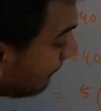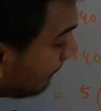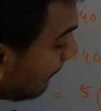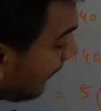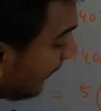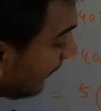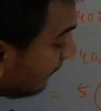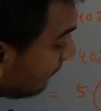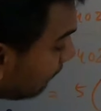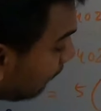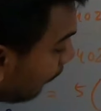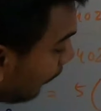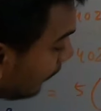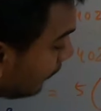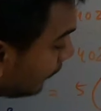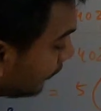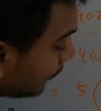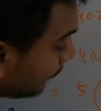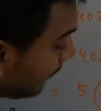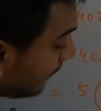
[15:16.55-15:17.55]
by
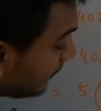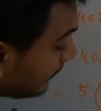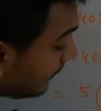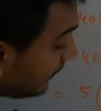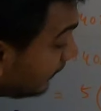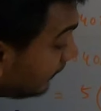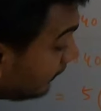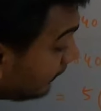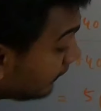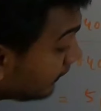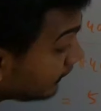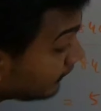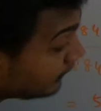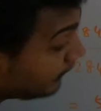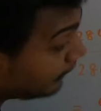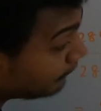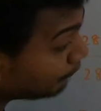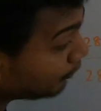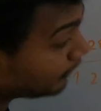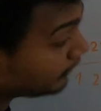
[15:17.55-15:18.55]
120.
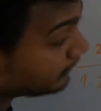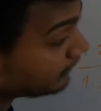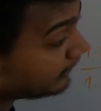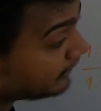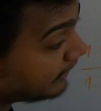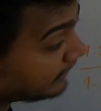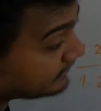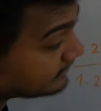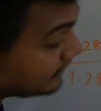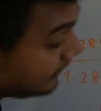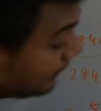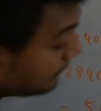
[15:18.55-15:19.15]
And what are the next